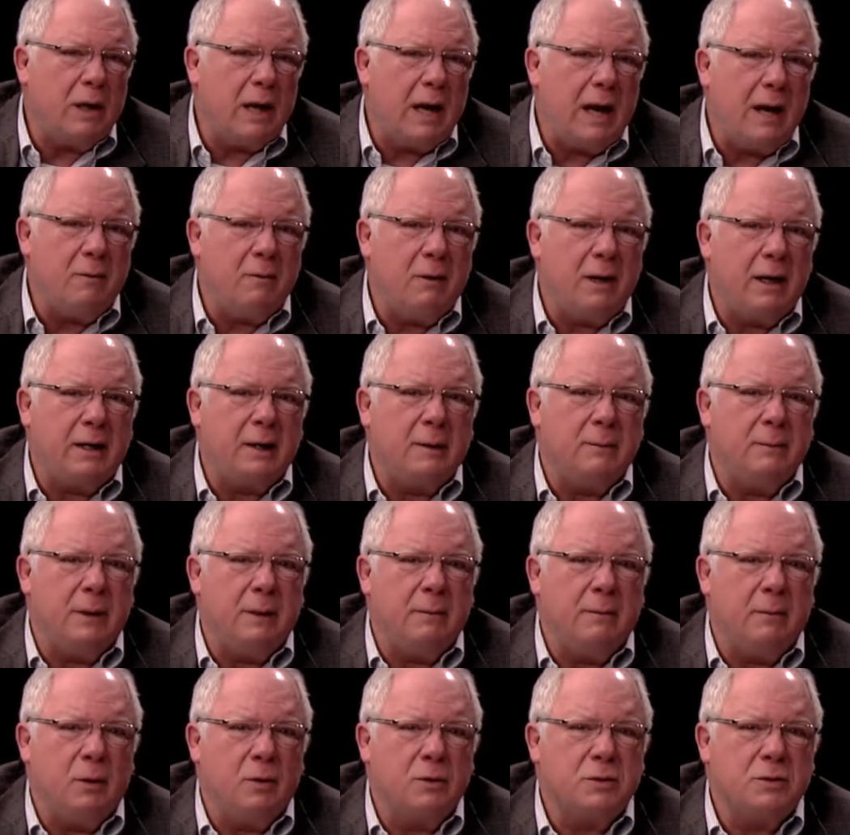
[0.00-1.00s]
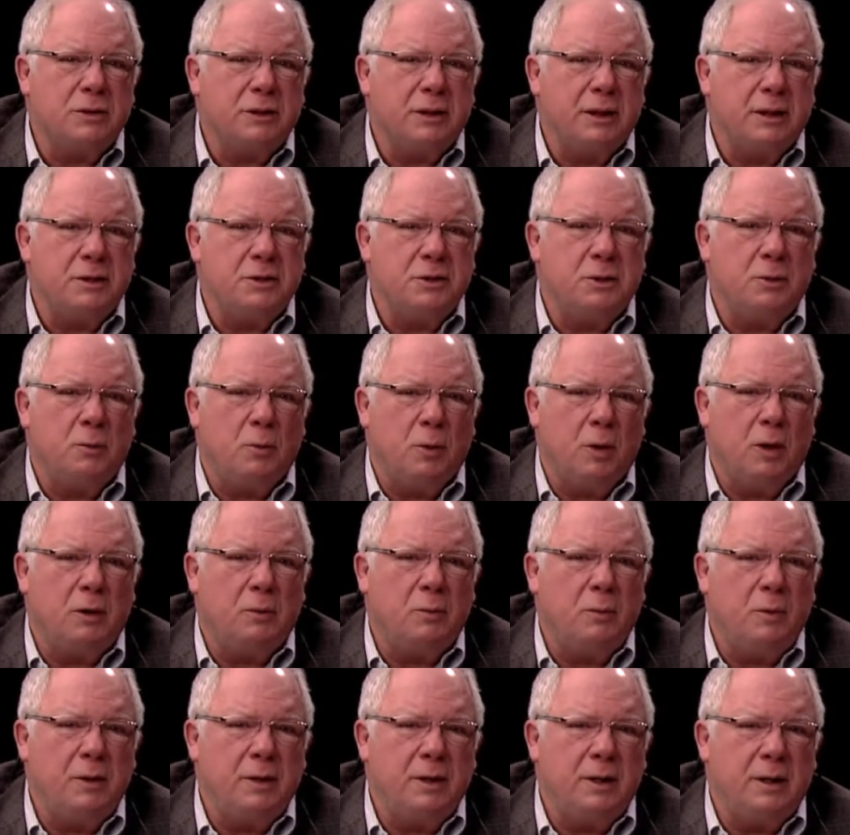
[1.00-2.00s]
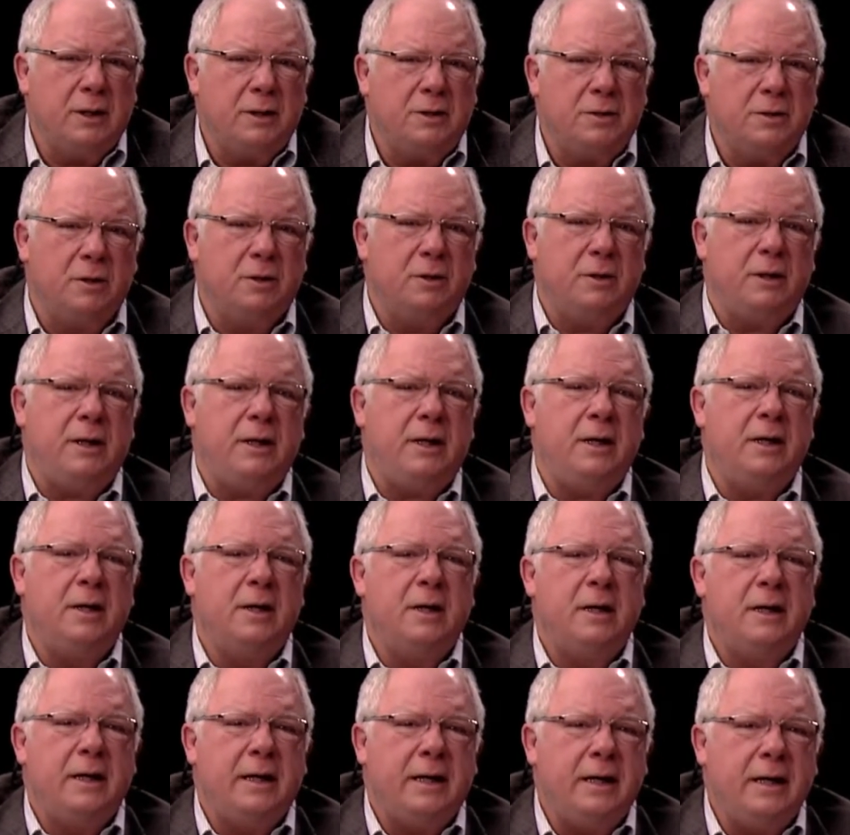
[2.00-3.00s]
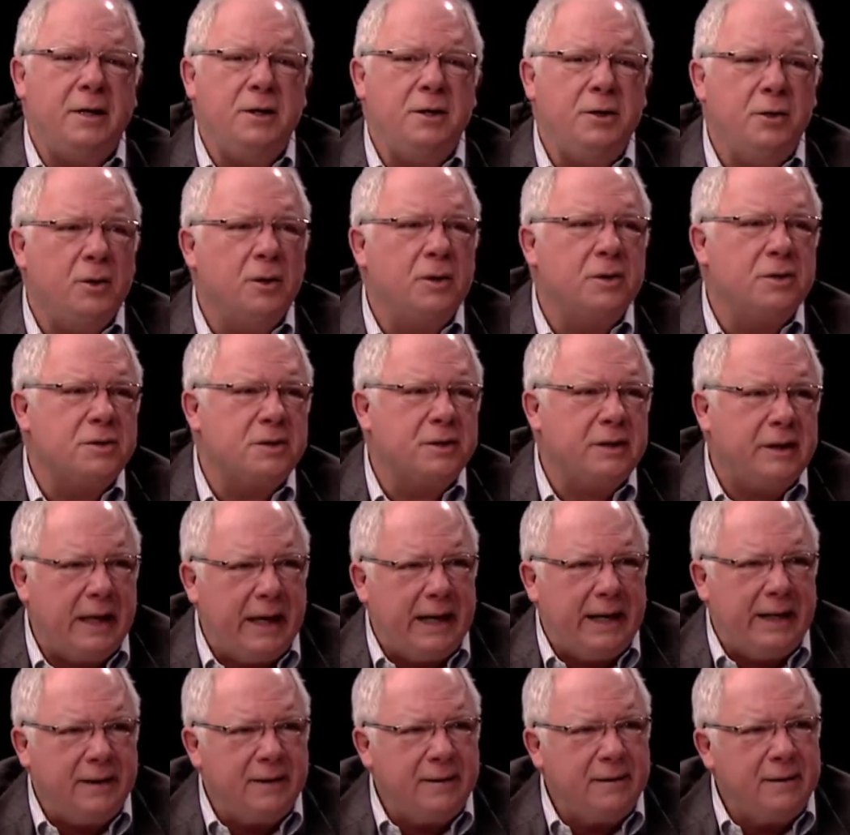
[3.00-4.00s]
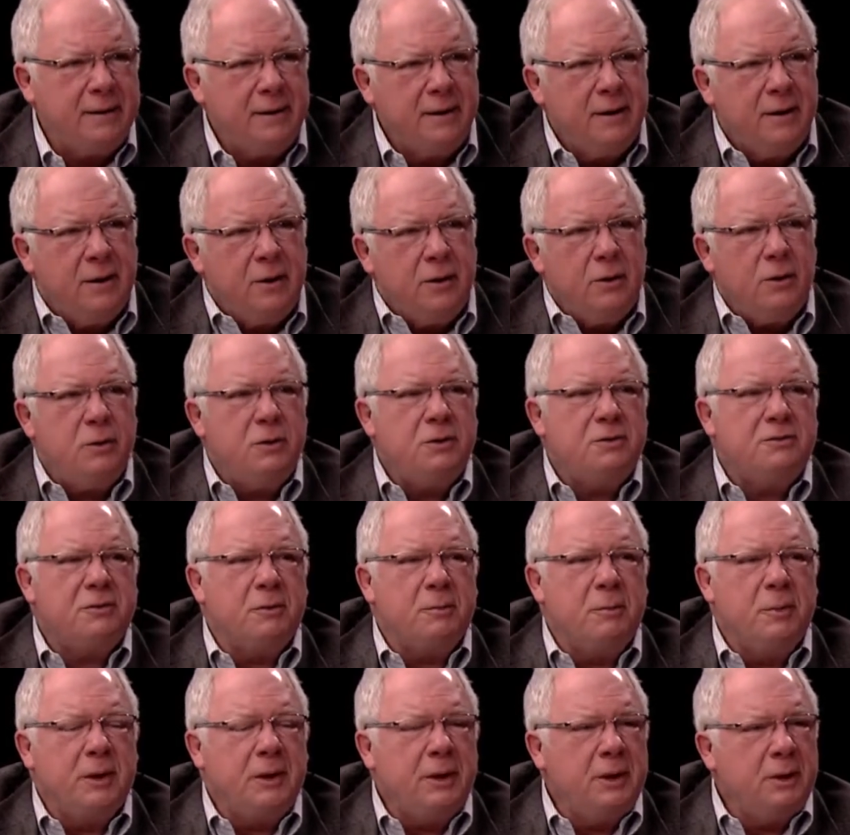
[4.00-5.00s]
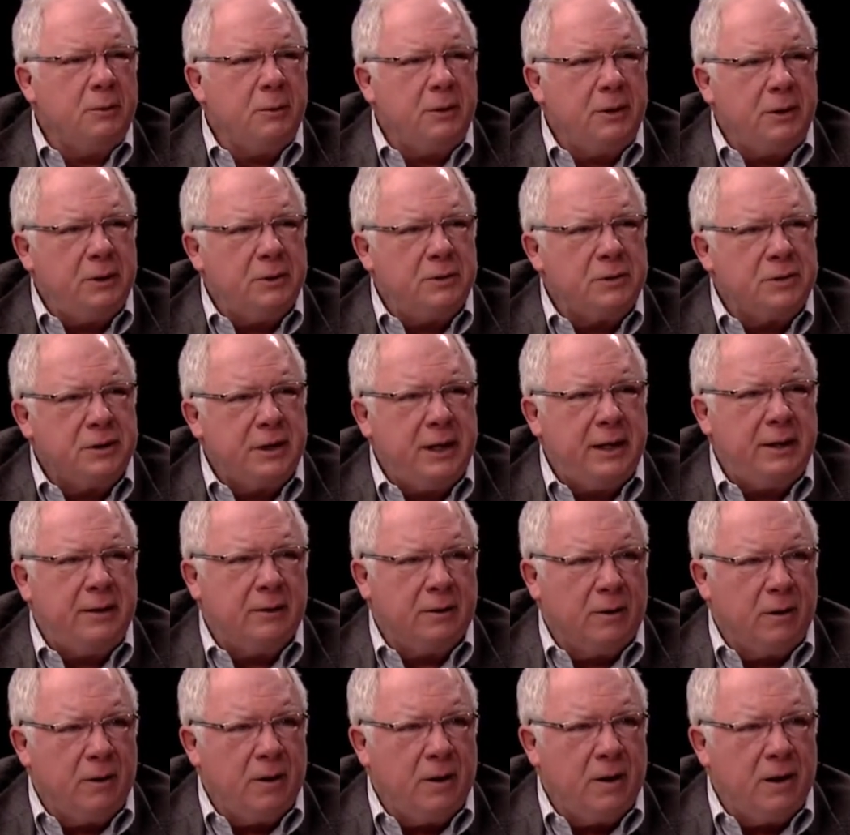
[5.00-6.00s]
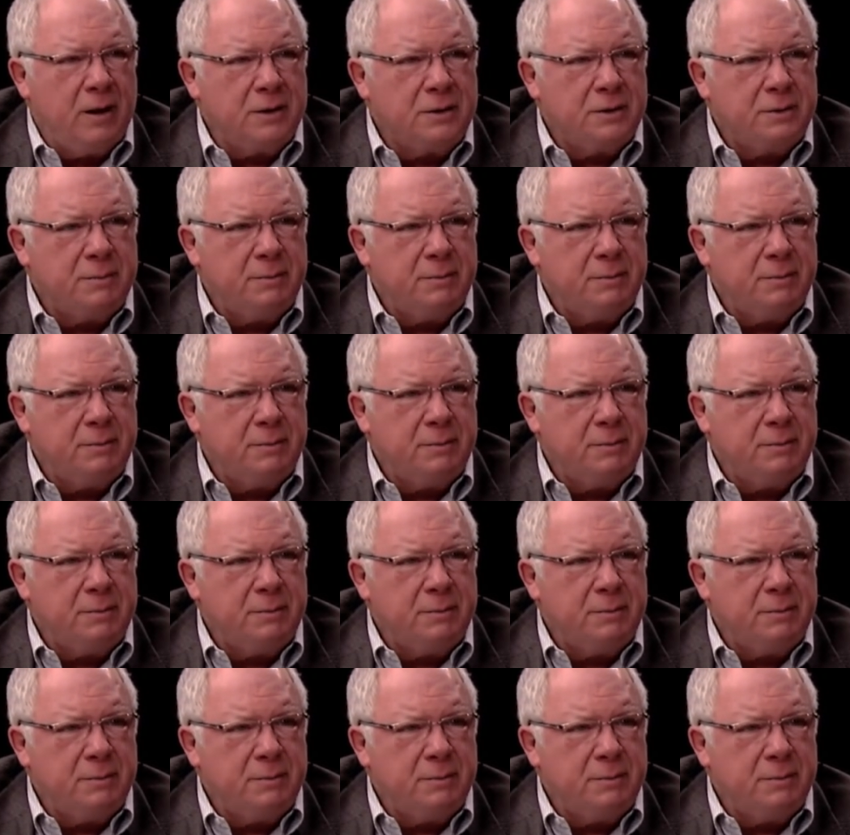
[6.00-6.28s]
I recommend mostly is you work with an attorney in your state who's familiar with your state laws.